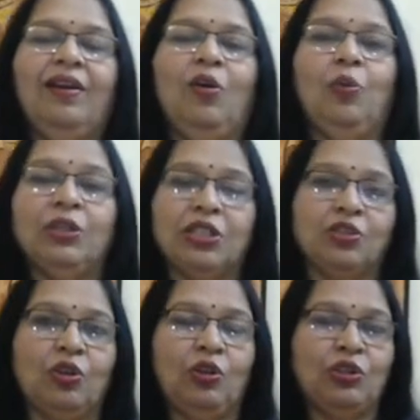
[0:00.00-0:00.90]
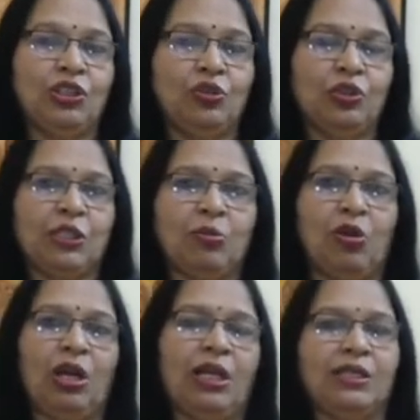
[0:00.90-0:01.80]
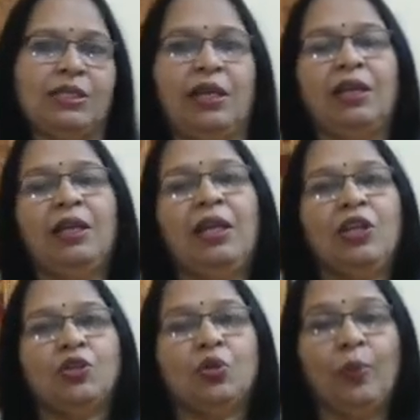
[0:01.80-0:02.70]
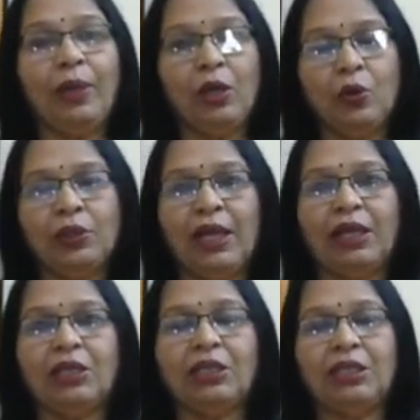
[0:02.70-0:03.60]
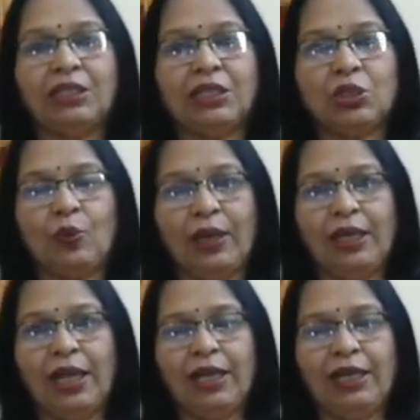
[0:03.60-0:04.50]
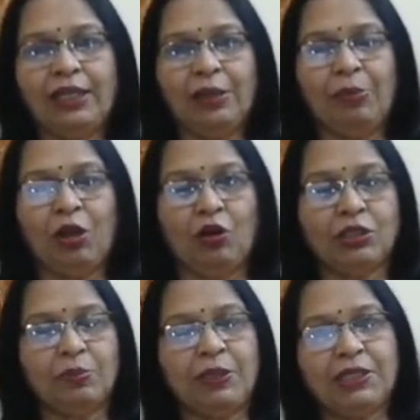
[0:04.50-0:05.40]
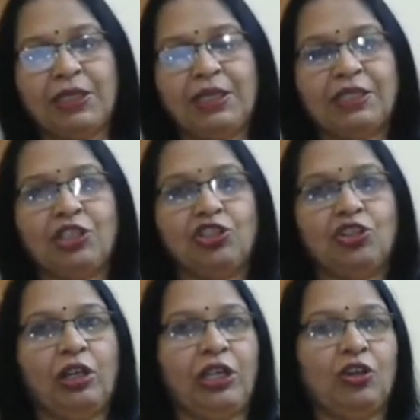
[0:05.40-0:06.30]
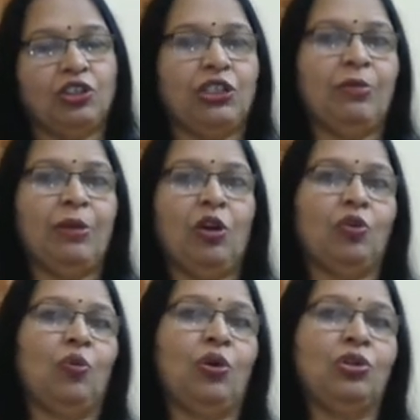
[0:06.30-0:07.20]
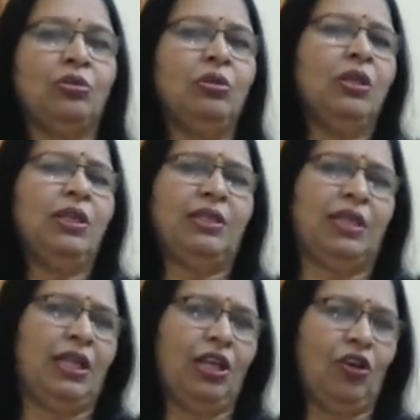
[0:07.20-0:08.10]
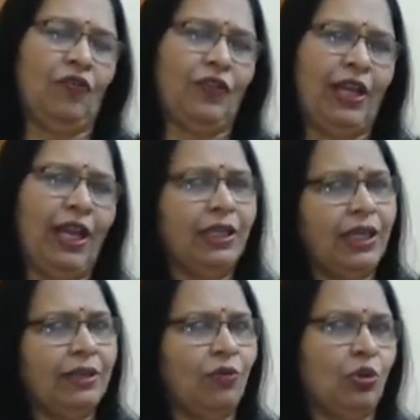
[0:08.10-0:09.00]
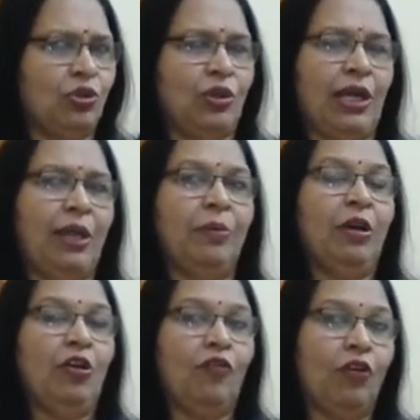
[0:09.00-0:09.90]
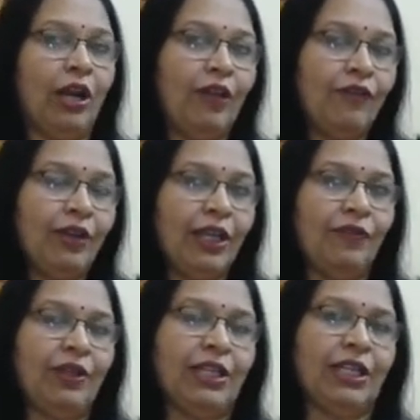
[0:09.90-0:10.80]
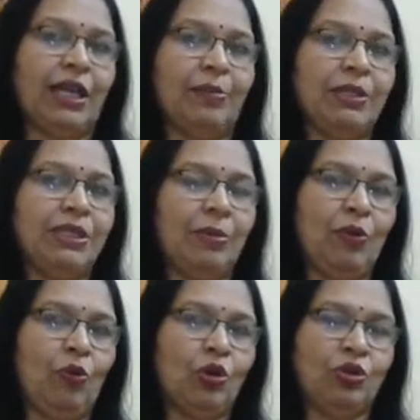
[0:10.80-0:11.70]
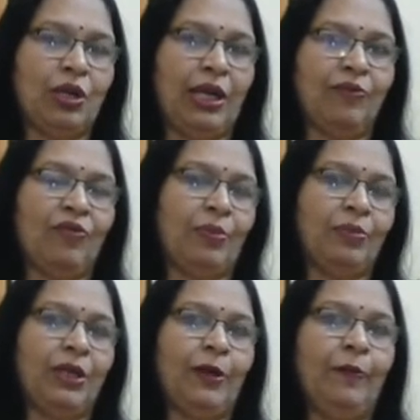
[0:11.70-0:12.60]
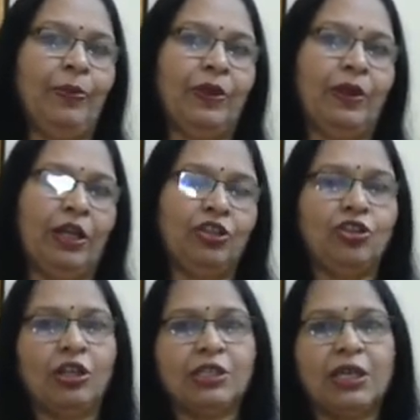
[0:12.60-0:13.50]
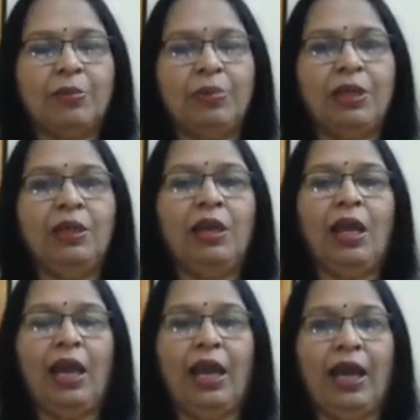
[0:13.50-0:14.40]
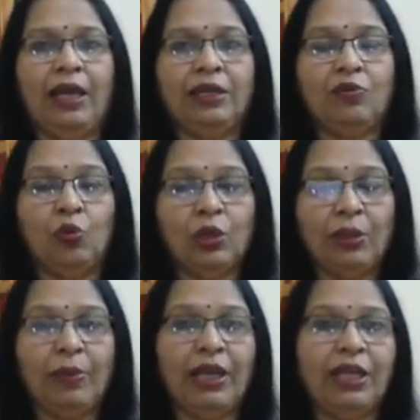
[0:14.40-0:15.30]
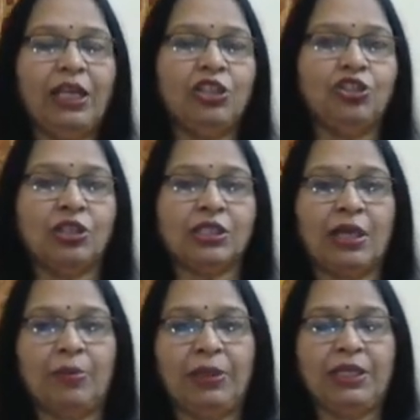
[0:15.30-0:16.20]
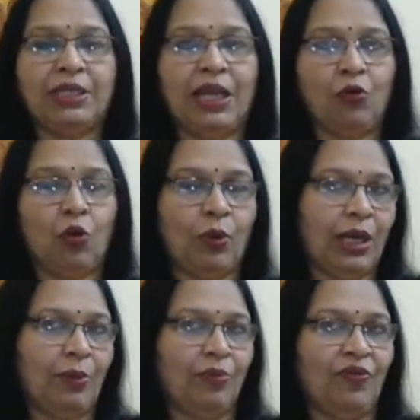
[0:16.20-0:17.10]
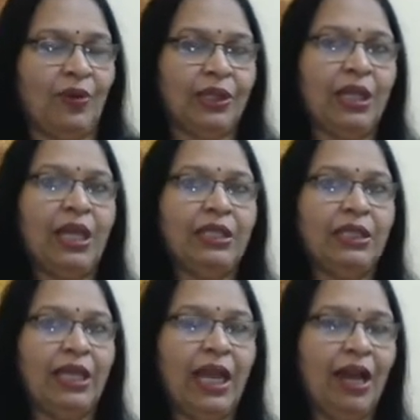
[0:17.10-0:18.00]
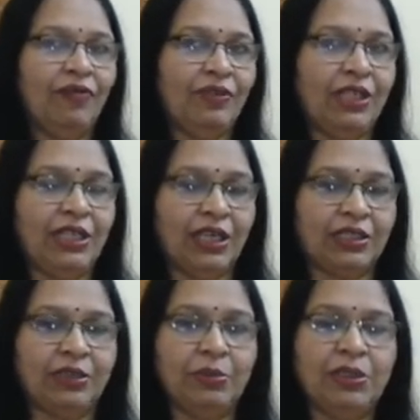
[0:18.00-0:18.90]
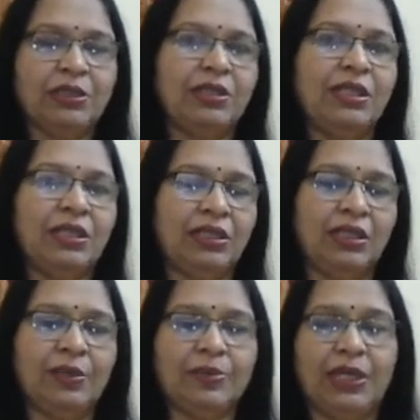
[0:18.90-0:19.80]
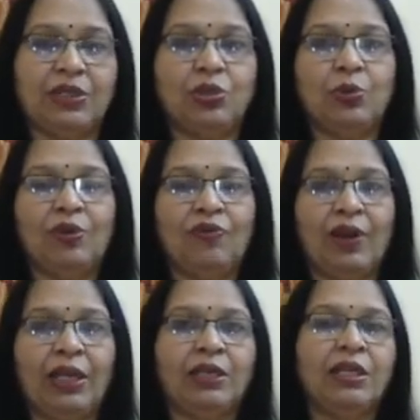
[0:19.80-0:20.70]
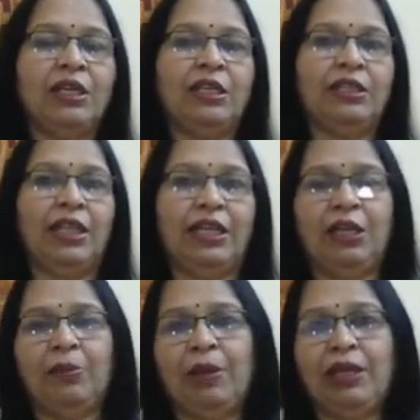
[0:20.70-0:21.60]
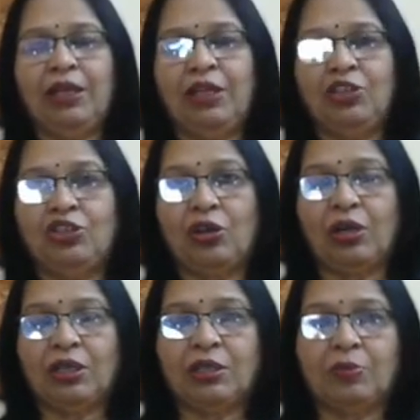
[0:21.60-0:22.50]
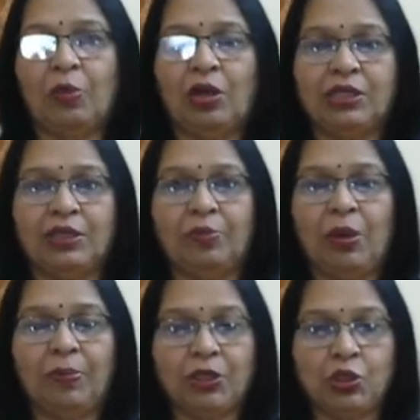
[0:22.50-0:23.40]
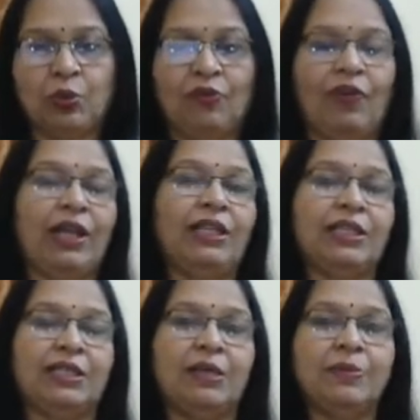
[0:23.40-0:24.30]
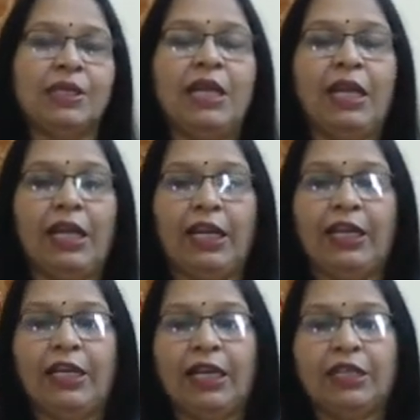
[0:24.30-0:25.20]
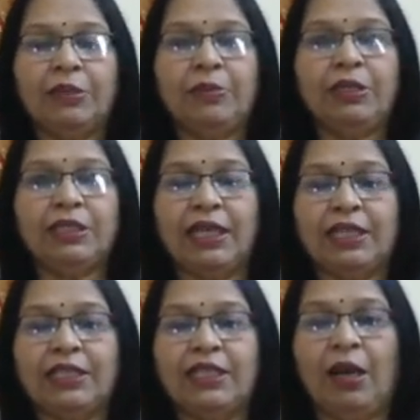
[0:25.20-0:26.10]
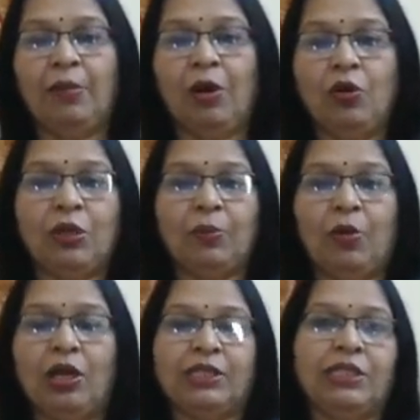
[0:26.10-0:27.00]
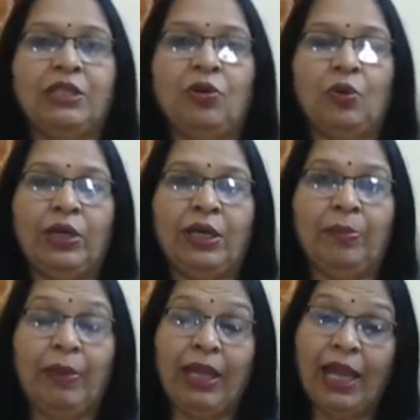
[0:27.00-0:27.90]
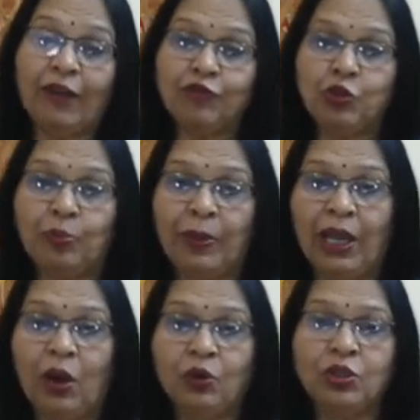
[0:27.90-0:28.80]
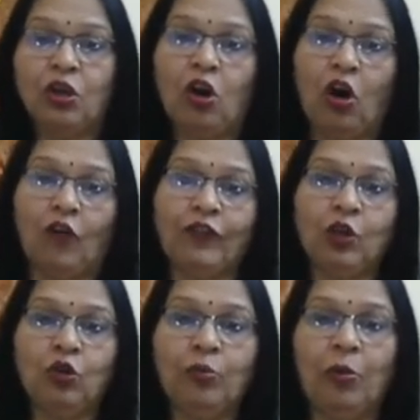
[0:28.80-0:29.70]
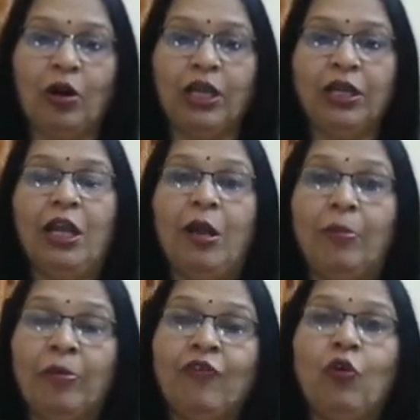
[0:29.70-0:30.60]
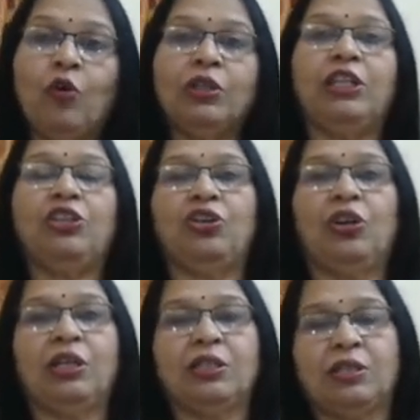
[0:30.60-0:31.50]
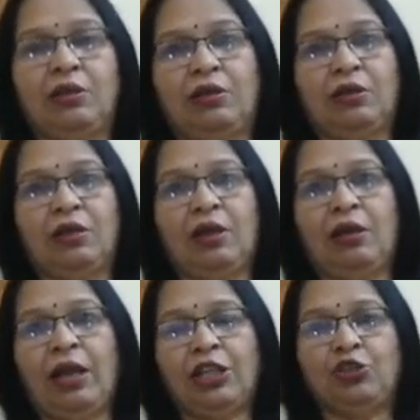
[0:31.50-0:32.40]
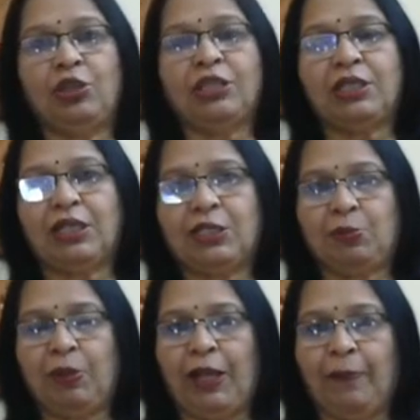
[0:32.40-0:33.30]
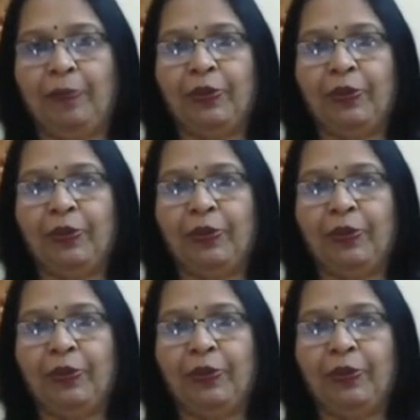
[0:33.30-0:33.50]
What's the solution to this moral hazard? So we know that this is quite likely that because a person is insured, he or she may not want to take care of their health and want to claim for every event that happens. They may want to claim from the insurance company. And what the medical insurance companies have overcome with, they have deductibles. These are terms that you will find that in a medical insurance policy purpose, you will find these terms. Deductibles, that is the amount a policy holder may have to pay out of their own pocket before the insurance actually starts paying.